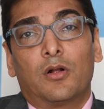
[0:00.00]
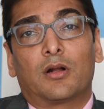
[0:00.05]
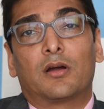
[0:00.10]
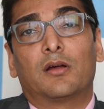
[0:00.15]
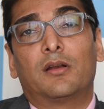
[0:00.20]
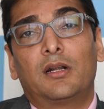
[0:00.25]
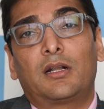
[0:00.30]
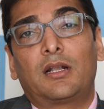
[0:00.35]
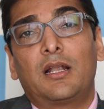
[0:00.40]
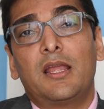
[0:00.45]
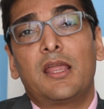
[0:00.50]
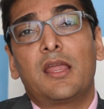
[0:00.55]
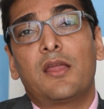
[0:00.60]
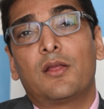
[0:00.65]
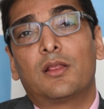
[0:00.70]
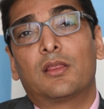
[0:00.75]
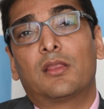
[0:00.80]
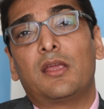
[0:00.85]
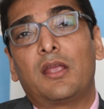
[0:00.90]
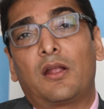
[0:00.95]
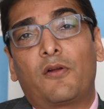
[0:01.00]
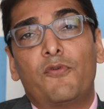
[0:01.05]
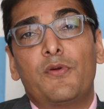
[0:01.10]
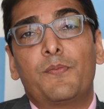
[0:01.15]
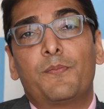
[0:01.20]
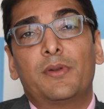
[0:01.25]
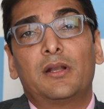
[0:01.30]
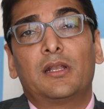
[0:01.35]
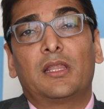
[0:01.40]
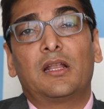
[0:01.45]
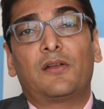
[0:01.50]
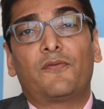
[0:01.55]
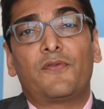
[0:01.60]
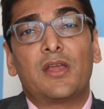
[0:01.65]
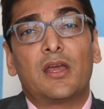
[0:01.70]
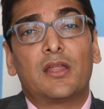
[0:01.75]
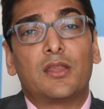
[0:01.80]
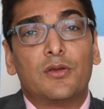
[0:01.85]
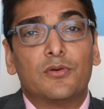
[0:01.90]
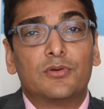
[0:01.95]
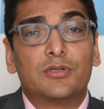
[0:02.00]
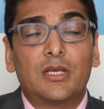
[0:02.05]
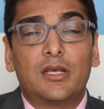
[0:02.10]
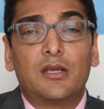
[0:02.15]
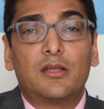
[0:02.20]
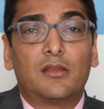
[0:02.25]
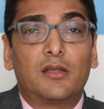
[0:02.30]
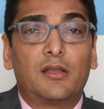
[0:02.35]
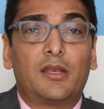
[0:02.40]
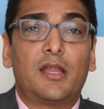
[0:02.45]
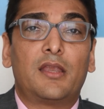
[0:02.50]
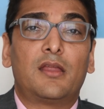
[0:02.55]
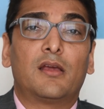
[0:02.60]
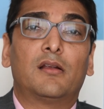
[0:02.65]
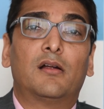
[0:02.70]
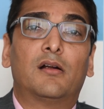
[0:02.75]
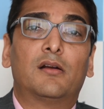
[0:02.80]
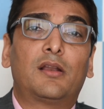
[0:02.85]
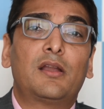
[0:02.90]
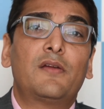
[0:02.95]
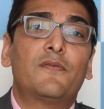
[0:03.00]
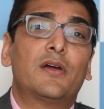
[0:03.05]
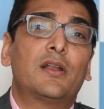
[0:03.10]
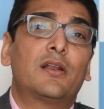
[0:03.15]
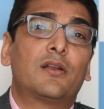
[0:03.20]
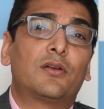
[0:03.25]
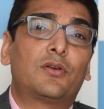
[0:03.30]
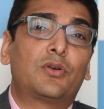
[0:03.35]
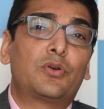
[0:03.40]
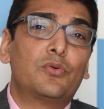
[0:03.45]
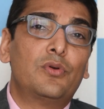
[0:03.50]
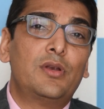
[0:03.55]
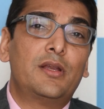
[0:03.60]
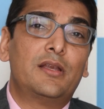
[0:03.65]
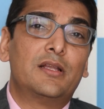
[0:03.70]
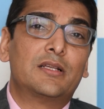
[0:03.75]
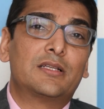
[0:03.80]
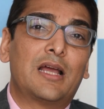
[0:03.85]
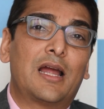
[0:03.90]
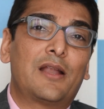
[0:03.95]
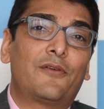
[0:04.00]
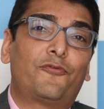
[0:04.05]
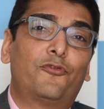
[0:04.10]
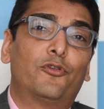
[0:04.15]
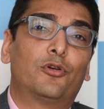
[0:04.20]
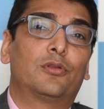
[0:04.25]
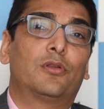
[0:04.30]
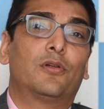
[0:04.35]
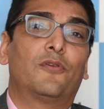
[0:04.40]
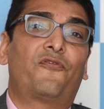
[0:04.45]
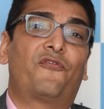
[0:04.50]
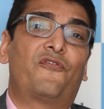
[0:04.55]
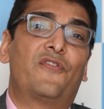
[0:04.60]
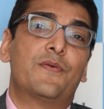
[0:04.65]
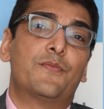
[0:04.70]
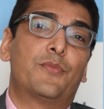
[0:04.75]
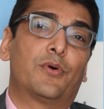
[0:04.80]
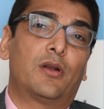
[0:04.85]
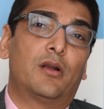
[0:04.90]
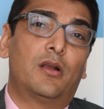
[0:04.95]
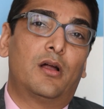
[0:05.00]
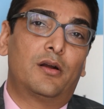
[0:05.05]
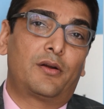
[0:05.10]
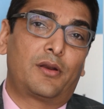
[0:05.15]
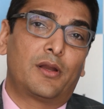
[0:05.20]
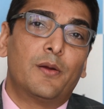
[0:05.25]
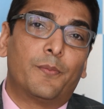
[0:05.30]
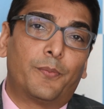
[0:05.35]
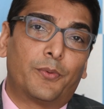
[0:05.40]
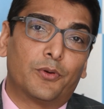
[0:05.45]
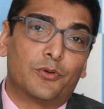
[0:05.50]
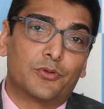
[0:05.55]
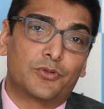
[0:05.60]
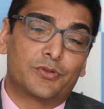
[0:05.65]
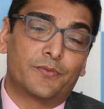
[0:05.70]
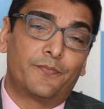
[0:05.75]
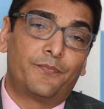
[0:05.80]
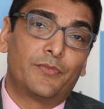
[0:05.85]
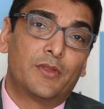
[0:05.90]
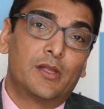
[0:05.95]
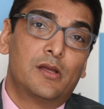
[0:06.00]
Currently, the equipment that we are using in the radial artery were truly designed for the femoral artery approach.